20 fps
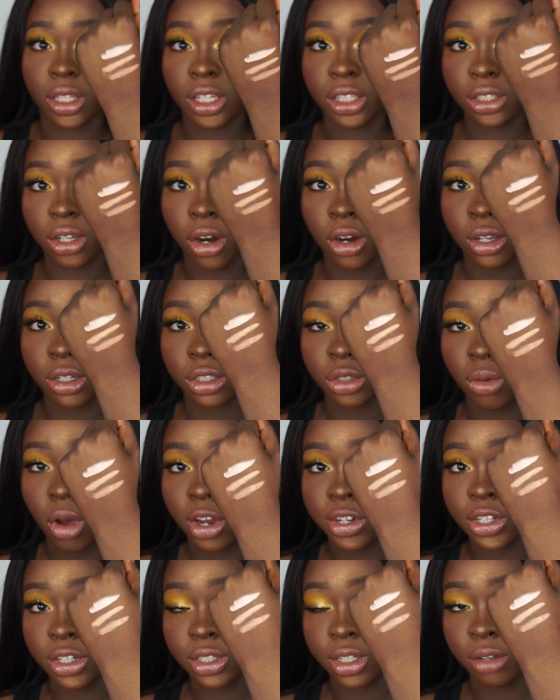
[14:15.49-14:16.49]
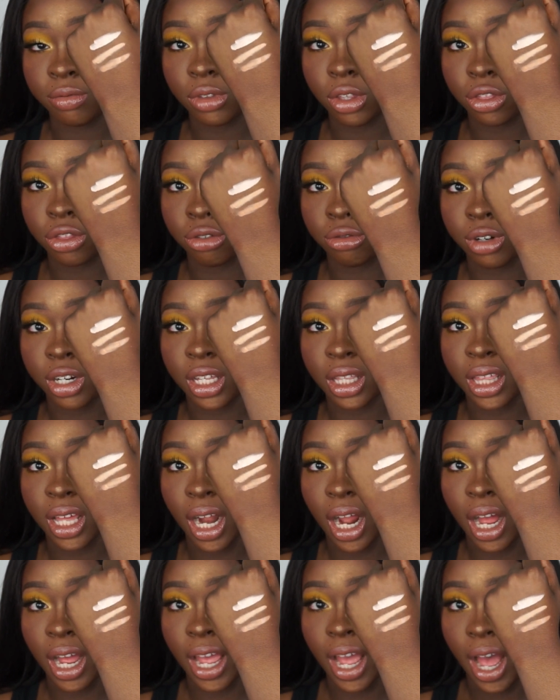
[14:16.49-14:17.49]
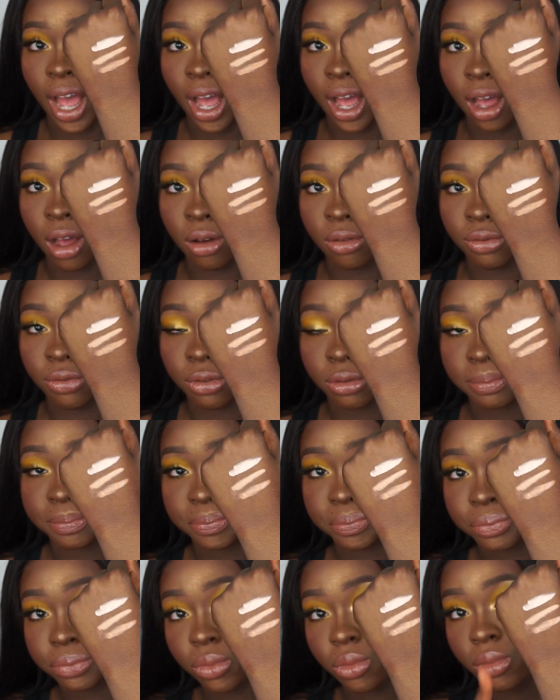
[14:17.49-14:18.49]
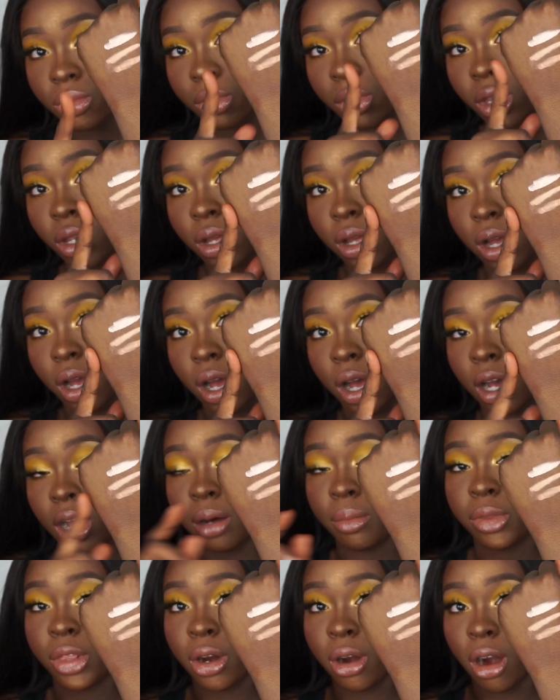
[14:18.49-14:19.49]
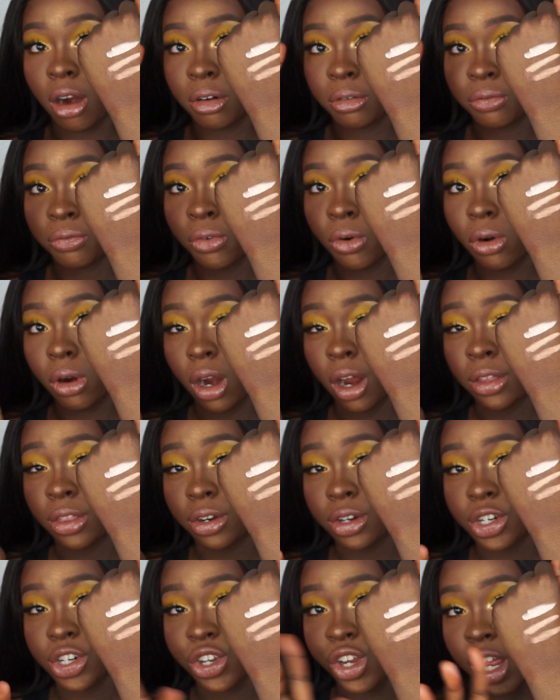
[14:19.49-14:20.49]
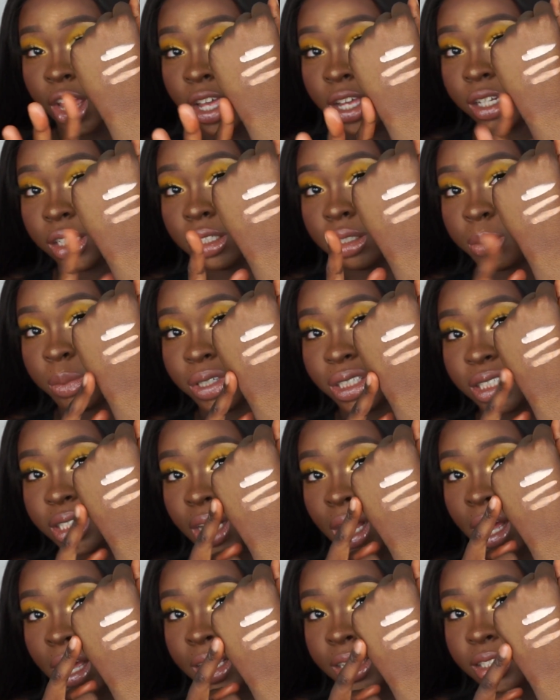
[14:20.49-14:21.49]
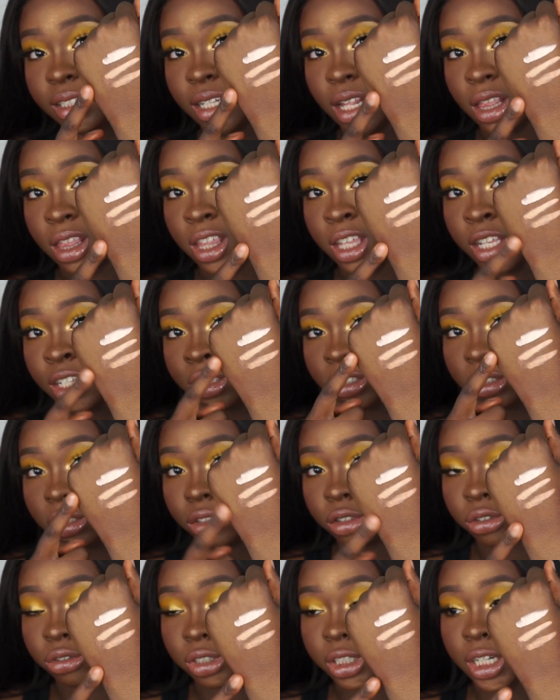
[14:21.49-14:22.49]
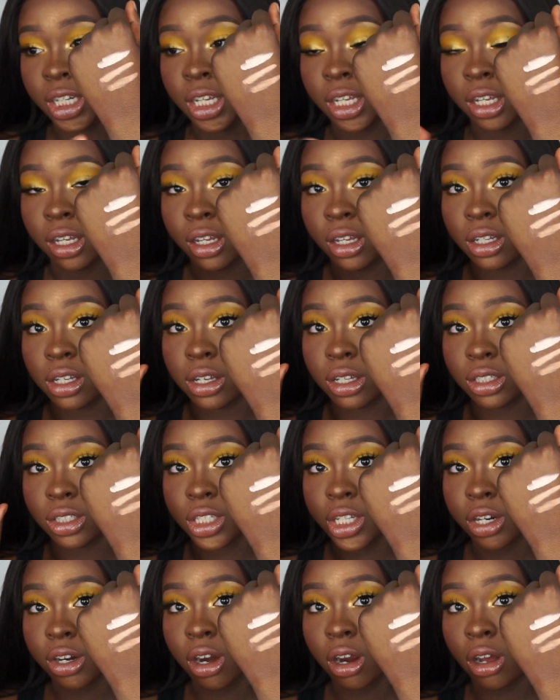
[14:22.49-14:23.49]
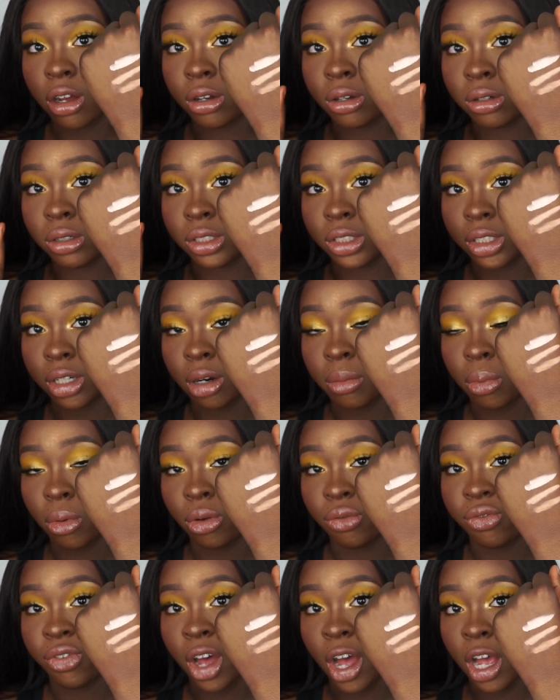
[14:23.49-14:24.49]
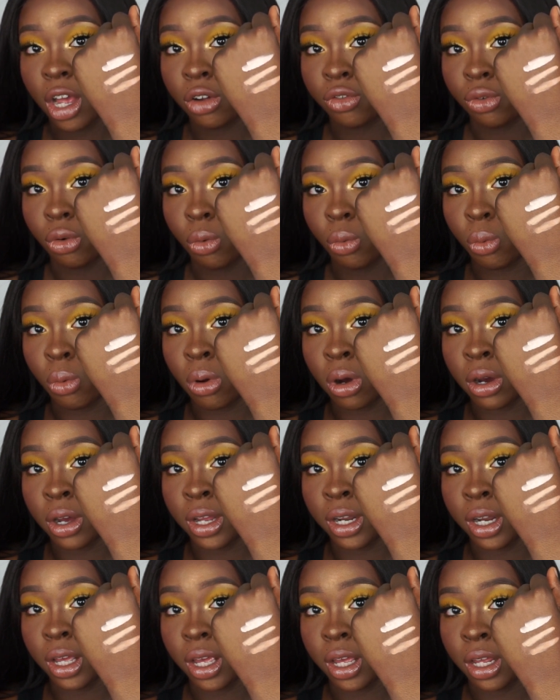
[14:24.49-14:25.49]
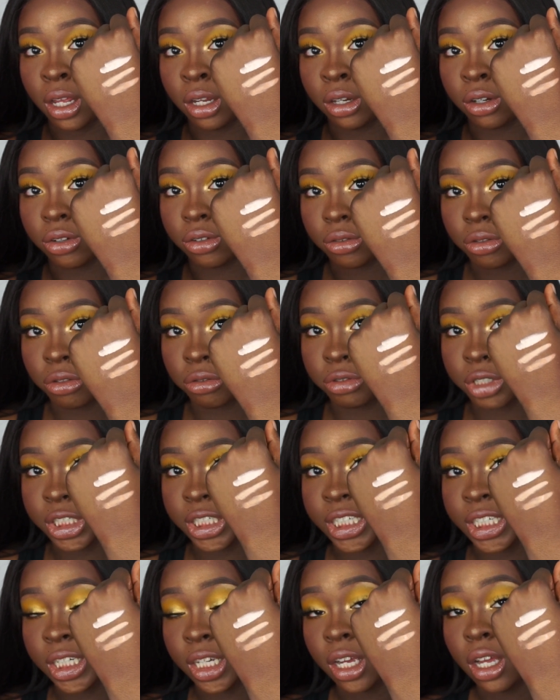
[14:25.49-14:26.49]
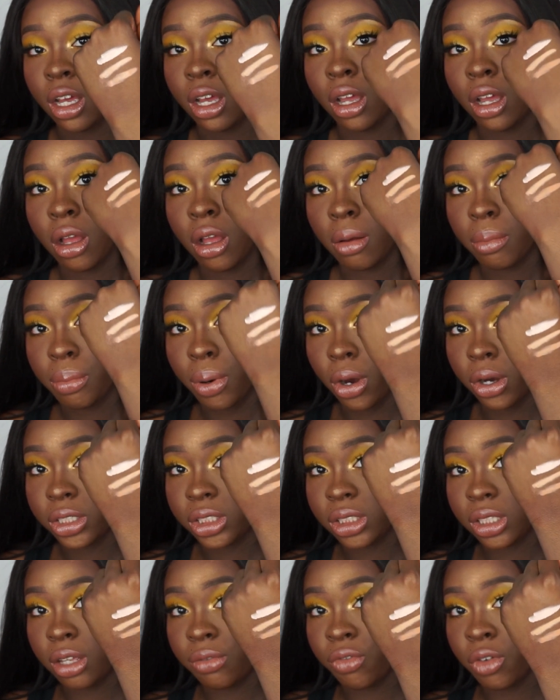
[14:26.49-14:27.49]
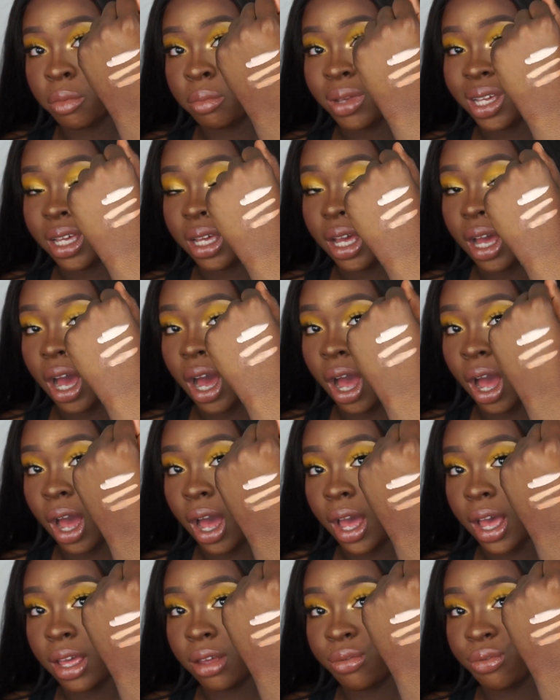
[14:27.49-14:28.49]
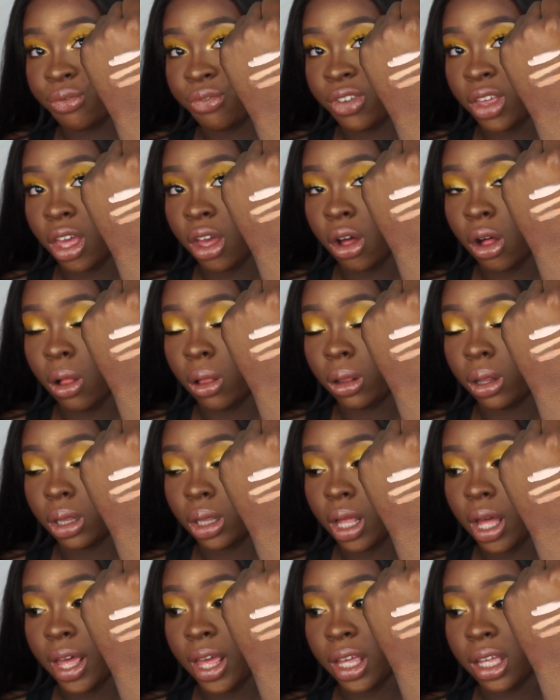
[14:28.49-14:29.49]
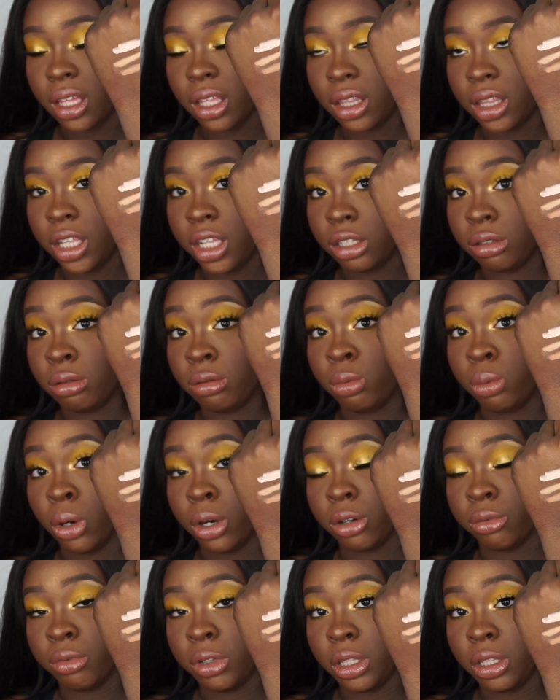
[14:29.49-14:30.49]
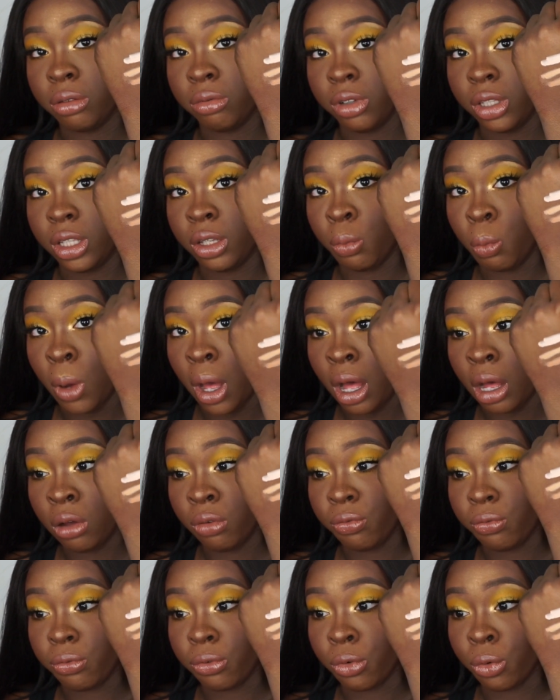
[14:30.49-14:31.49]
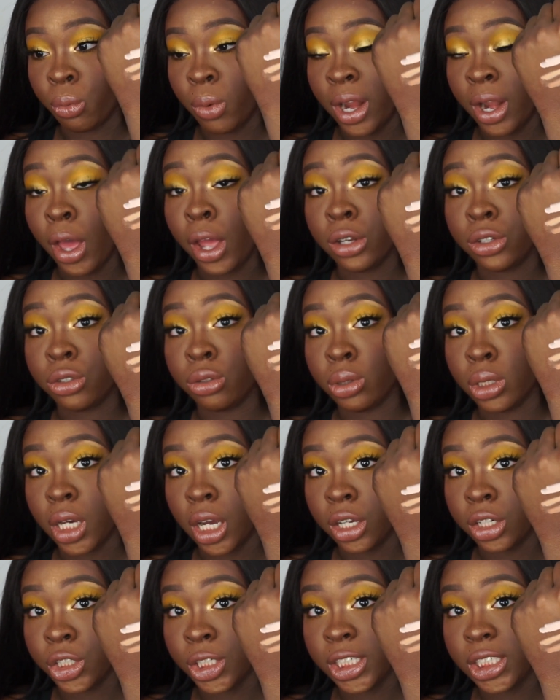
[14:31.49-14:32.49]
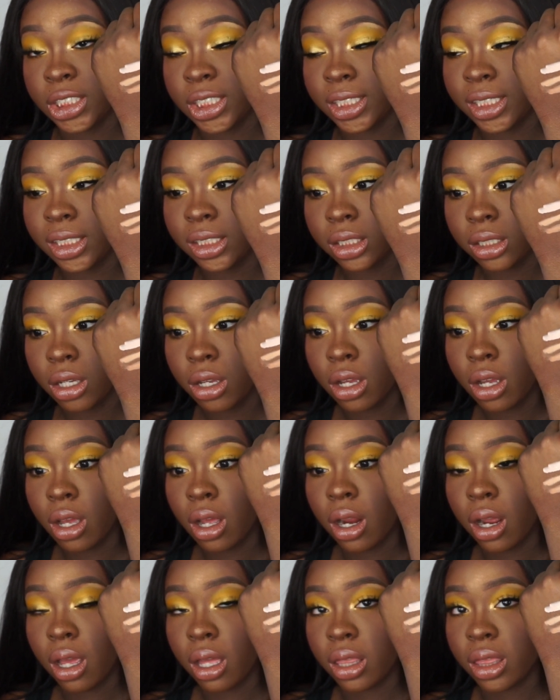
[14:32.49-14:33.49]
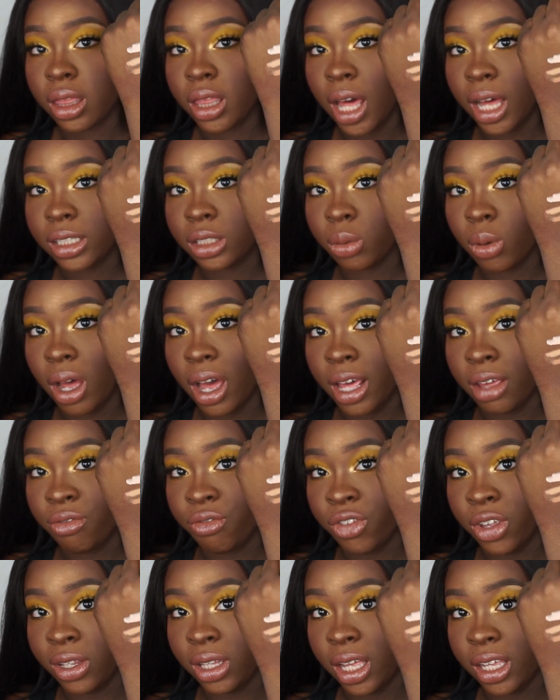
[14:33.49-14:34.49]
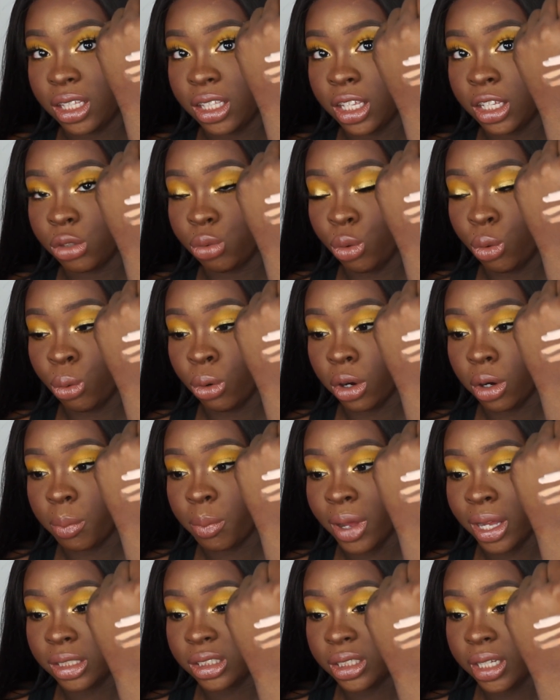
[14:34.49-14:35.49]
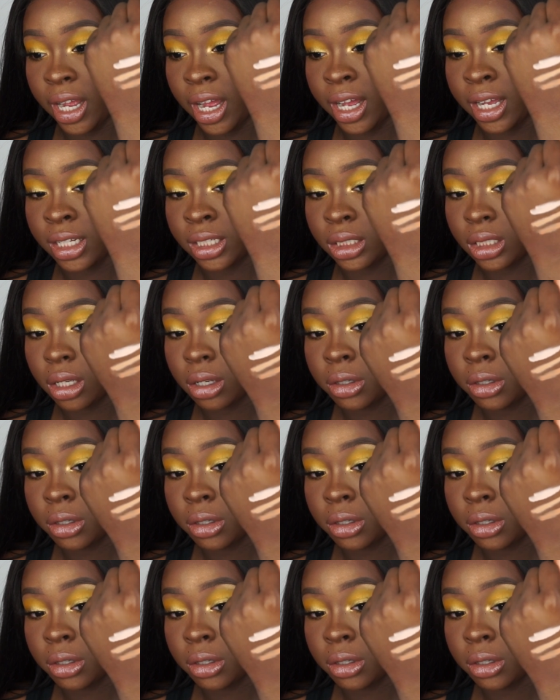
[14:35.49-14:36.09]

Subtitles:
these are swatches of the 3 that I have. There are 4 other shades besides these 3, 0, 0.5, 1, and 3. Personally, for me, I feel like these would work really, really well for when I do cut creases. That's what I feel like these will work best at